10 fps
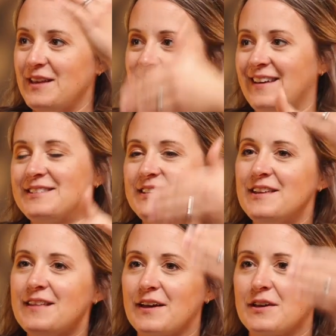like
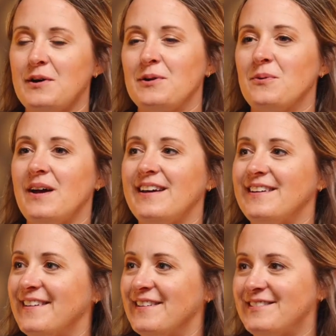seeing that
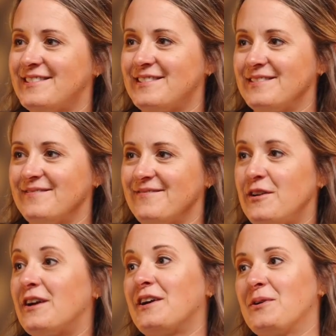cutaway, it's
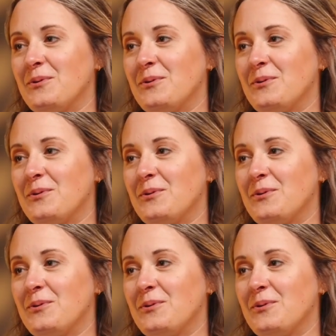very cool.